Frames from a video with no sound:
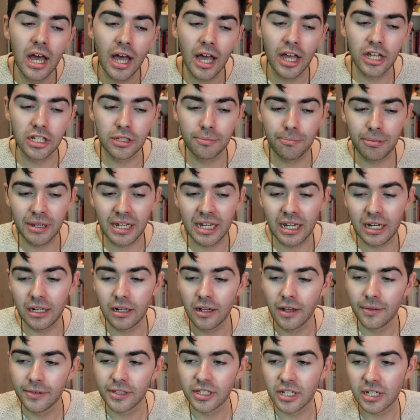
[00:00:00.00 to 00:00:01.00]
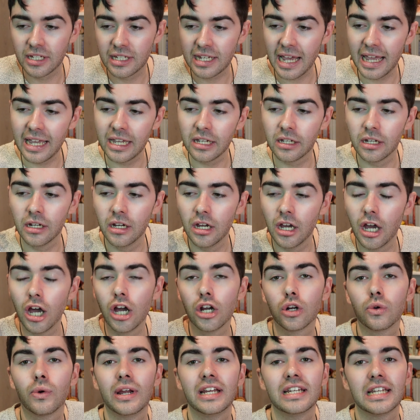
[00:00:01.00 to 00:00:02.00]
has been to take a
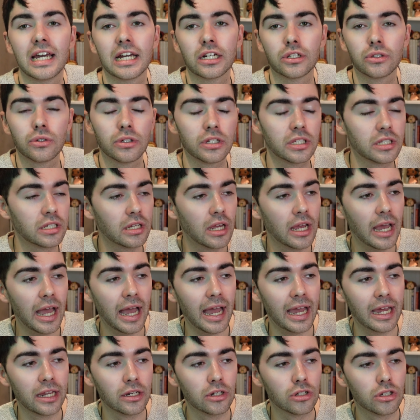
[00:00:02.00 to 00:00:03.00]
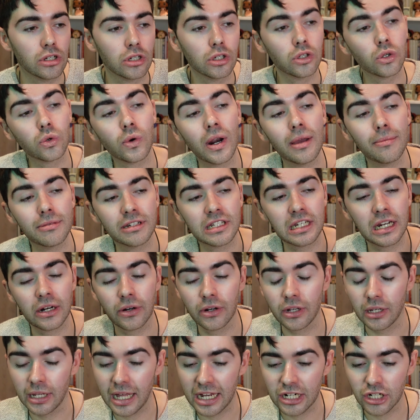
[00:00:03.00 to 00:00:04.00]
great actress and great
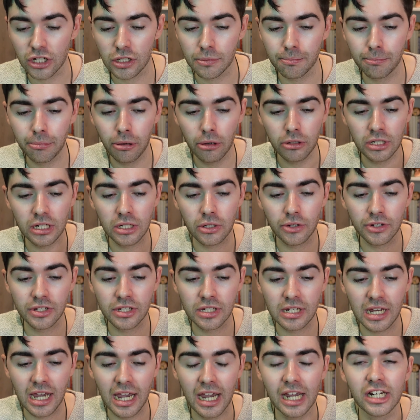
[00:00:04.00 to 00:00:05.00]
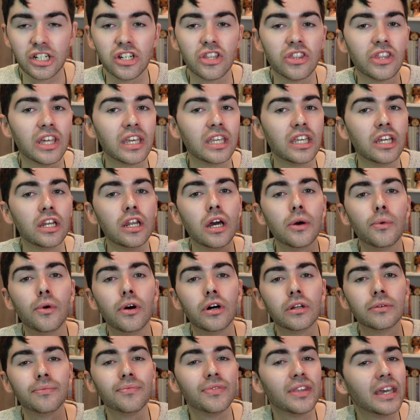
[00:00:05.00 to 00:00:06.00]
material and just put it on stage and think, you know
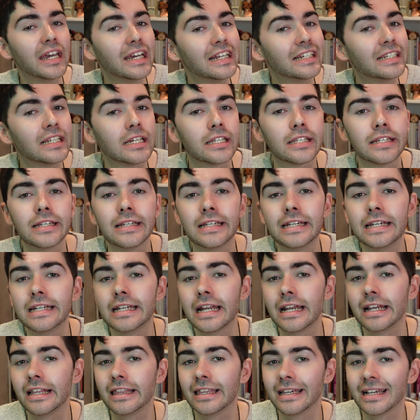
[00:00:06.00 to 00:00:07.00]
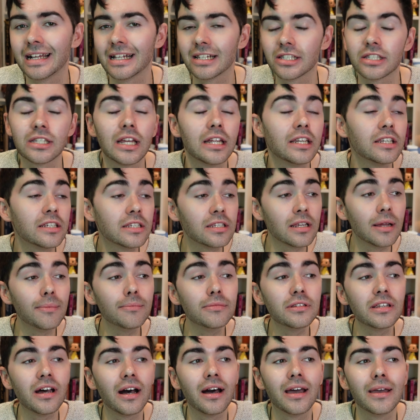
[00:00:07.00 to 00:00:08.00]
what, it doesn't need anything else. And
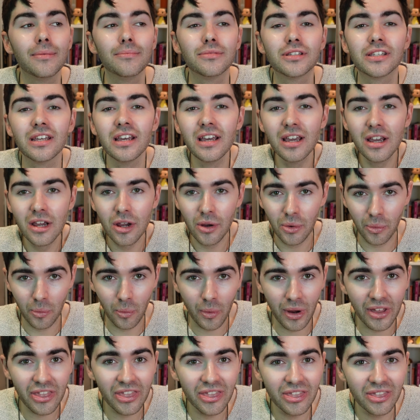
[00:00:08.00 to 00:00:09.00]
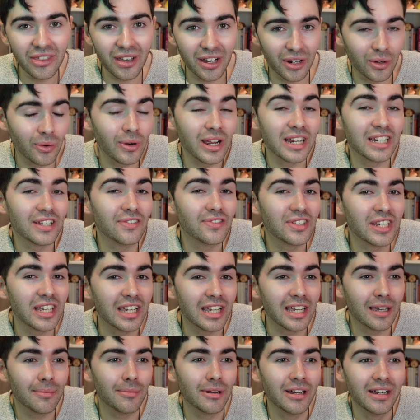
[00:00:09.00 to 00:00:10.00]
sometimes when a creative
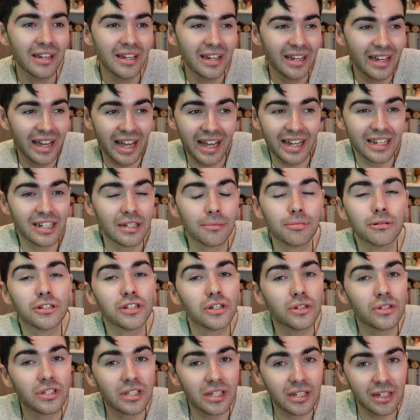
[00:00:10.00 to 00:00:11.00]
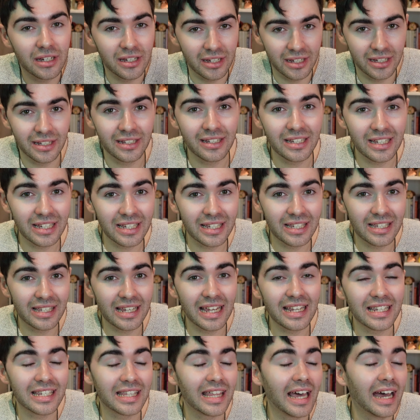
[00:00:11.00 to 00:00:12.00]
team and a producer
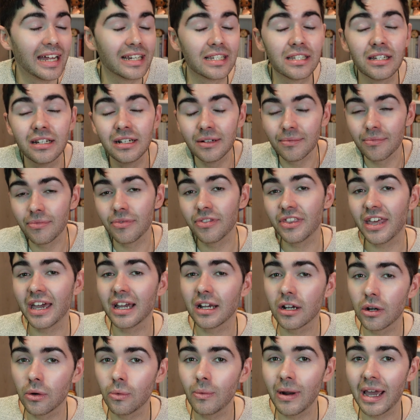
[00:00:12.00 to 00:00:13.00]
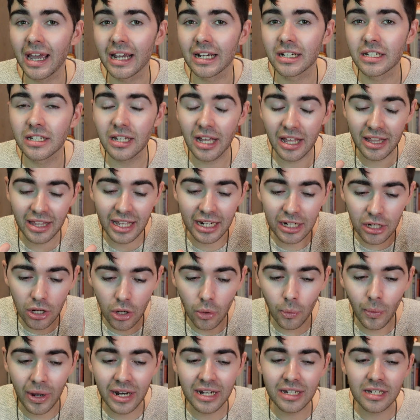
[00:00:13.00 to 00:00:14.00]
says that, they're correct and they know
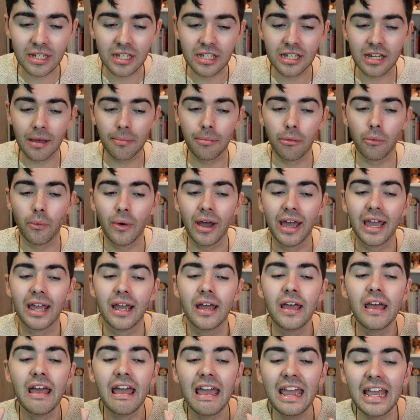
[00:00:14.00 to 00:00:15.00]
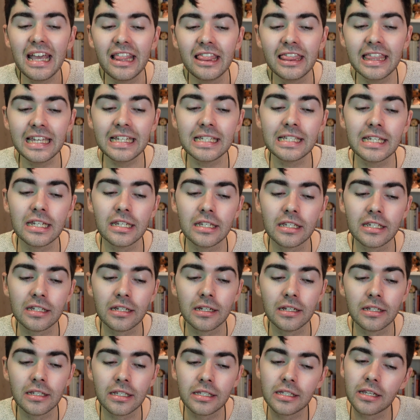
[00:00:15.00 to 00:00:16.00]
when to step away. In this
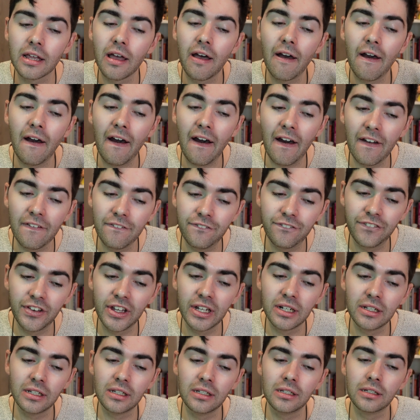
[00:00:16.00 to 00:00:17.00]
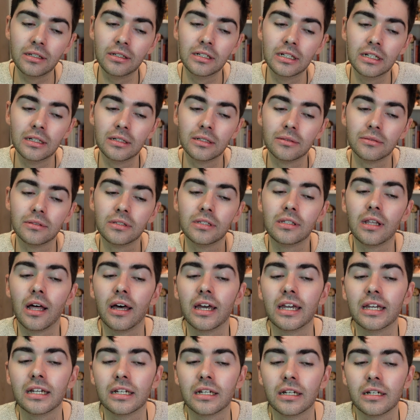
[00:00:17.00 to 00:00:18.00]
instance, I feel
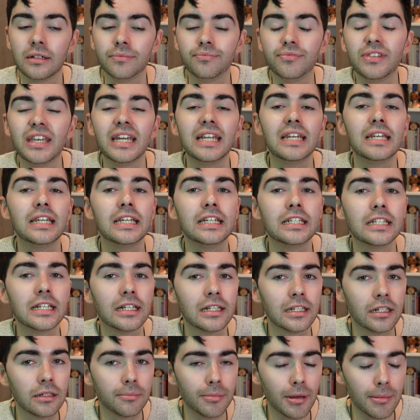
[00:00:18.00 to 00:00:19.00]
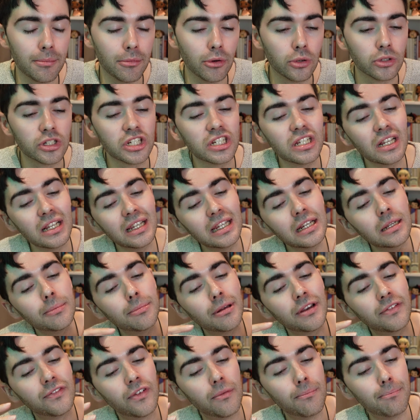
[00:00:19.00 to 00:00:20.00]
like it needed a little bit more, just a little
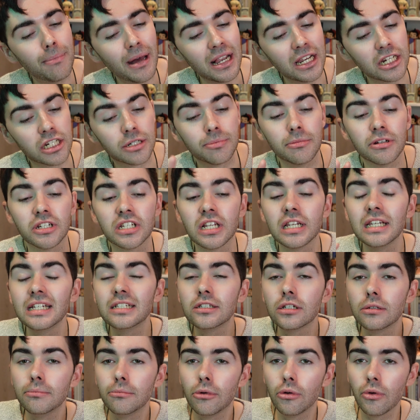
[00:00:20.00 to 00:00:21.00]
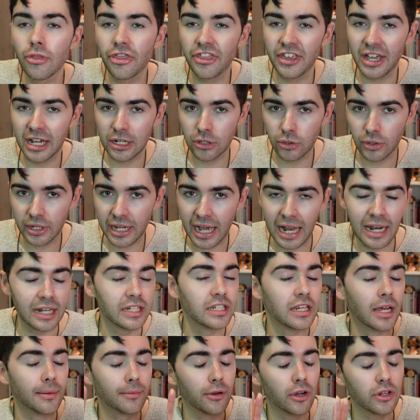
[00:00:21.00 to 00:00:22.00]
bit of embellishment, a little more
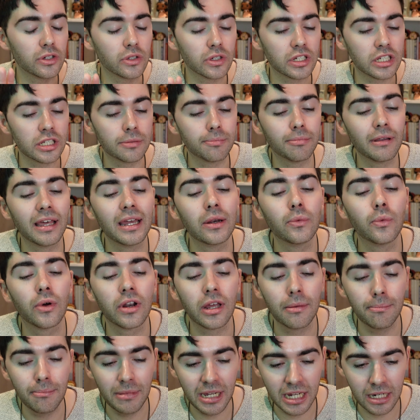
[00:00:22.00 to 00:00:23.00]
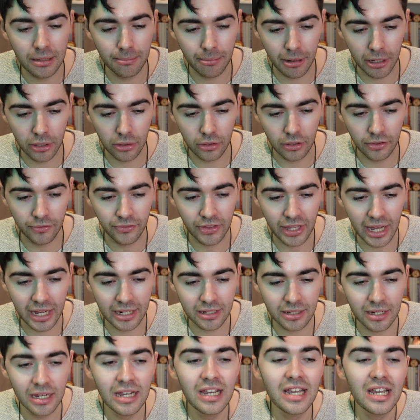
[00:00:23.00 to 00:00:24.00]
theatricality. I'm going to explain what I mean by all of
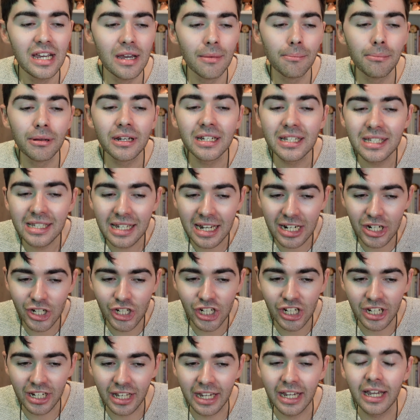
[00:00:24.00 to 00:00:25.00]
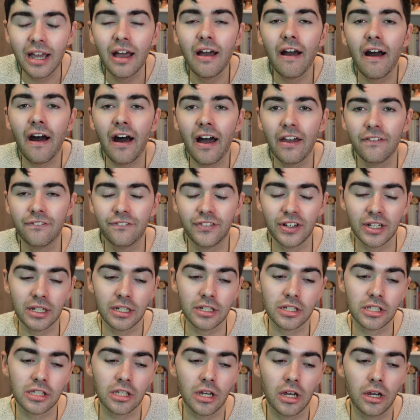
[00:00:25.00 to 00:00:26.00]
that. But essentially, I feel
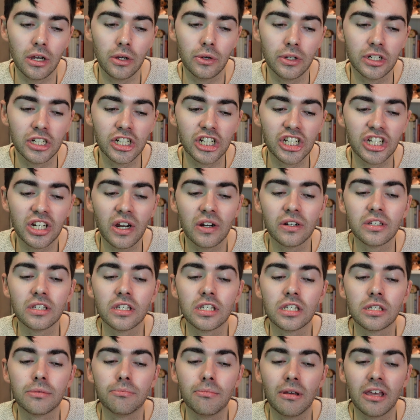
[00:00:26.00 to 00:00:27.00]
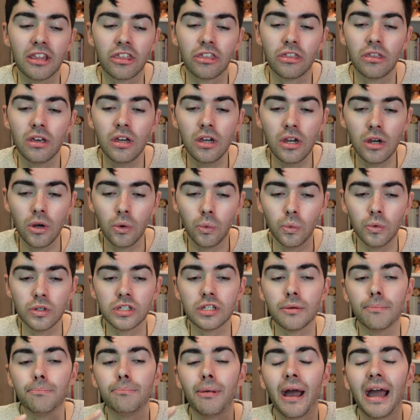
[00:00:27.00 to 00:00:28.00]
as though Sheridan Smith was
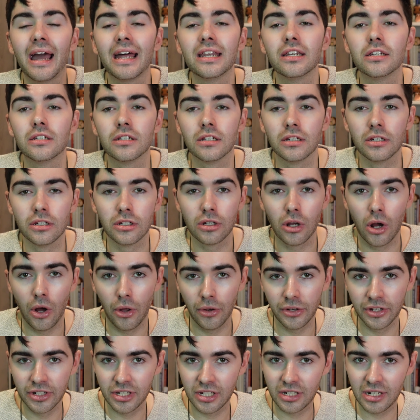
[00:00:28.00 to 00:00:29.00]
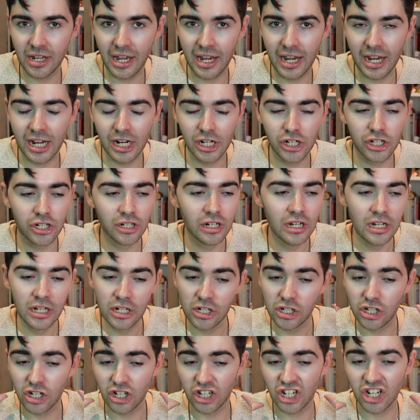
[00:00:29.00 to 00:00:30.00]
abandoned on stage
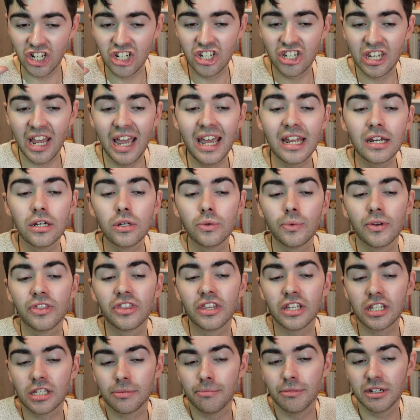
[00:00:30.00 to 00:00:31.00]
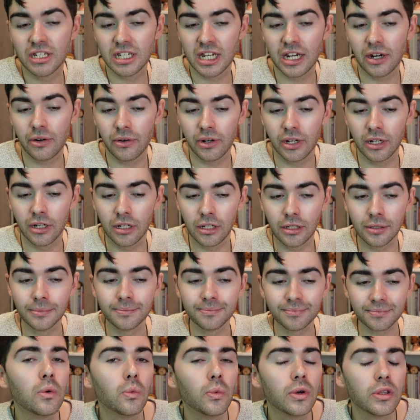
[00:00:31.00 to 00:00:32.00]
to contend with this material
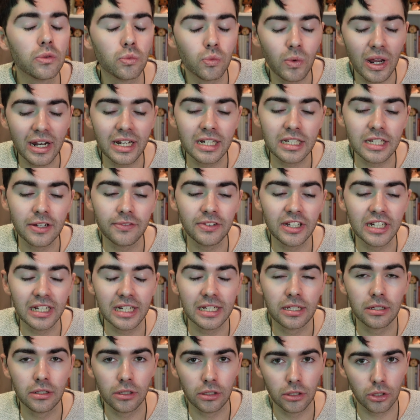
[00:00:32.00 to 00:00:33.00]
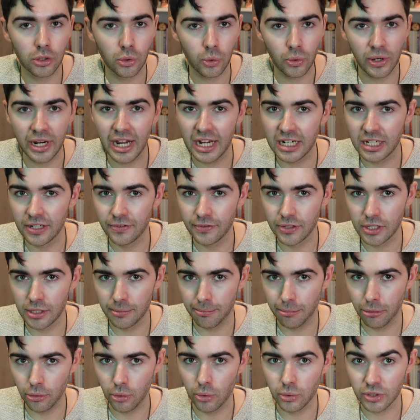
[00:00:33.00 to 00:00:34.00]
with relatively little creative
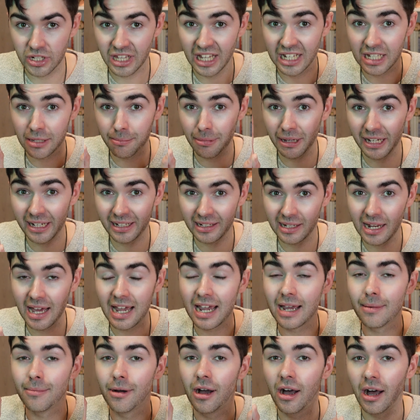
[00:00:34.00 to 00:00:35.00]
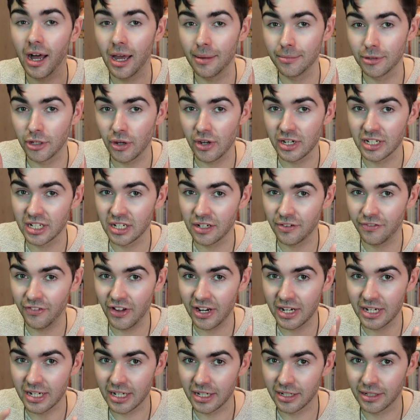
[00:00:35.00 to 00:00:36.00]
support. That's a big claim. I'm going to
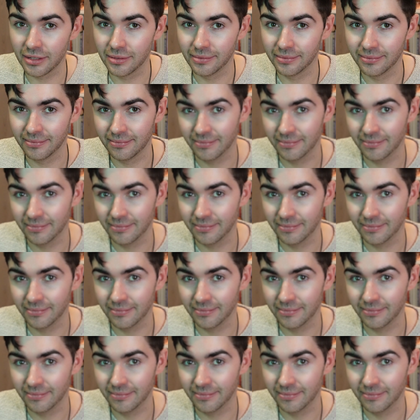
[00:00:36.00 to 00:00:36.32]
defend it.